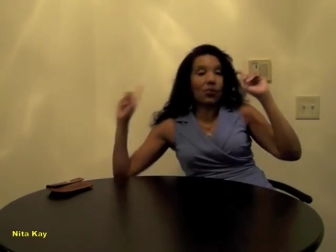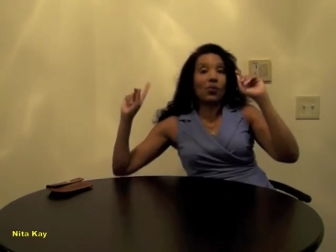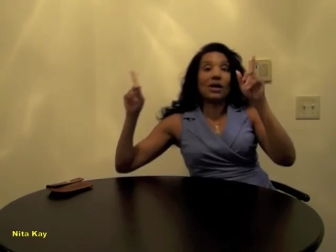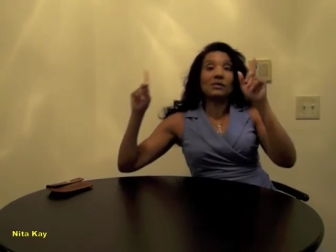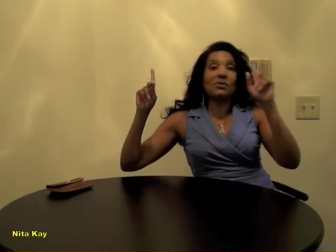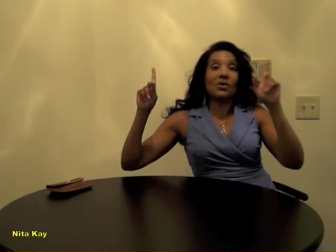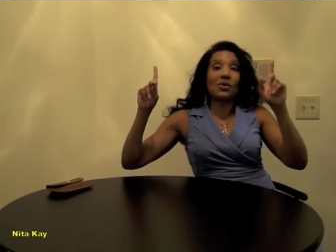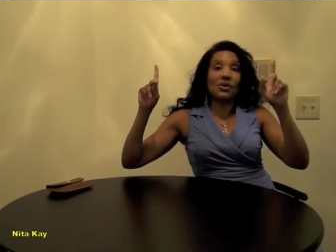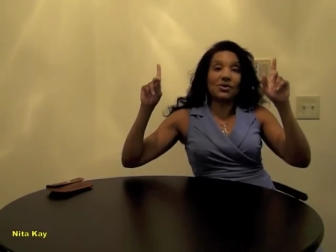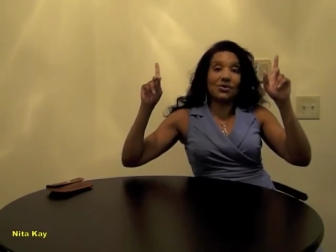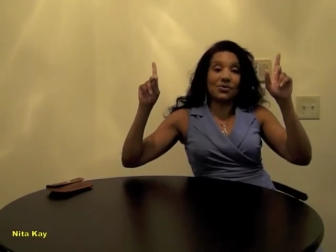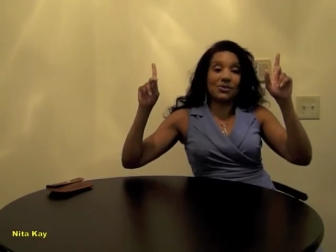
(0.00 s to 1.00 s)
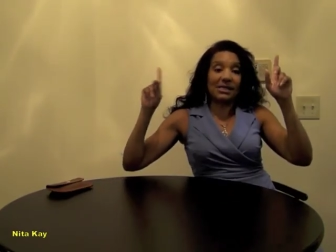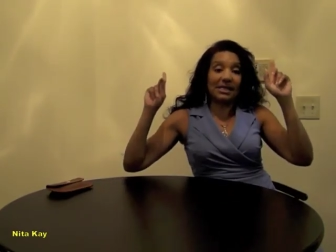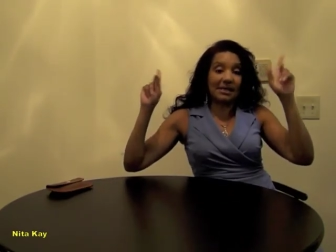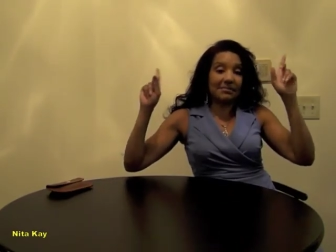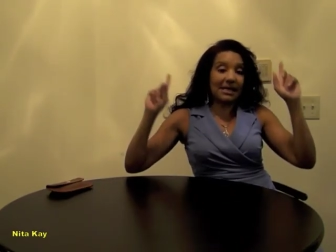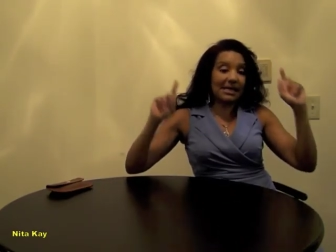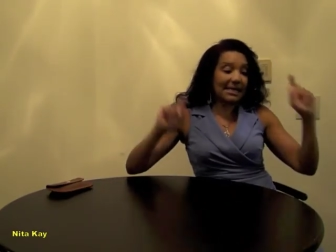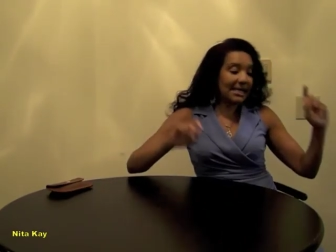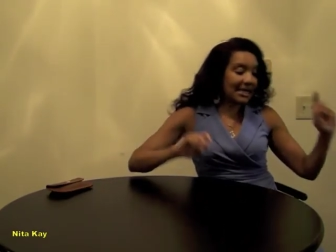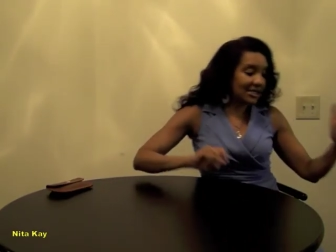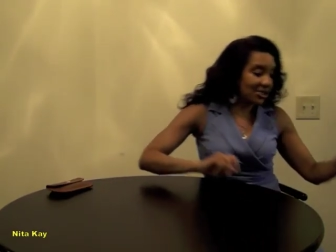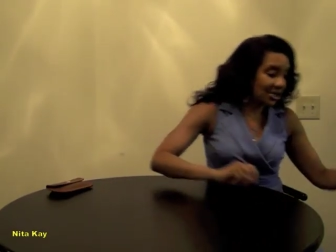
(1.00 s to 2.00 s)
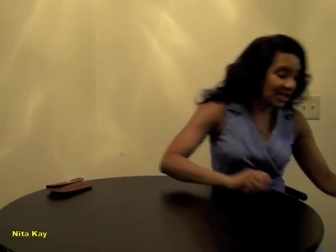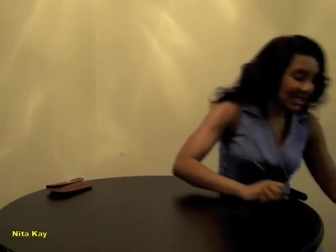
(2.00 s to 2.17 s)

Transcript: One more Dooney in my collection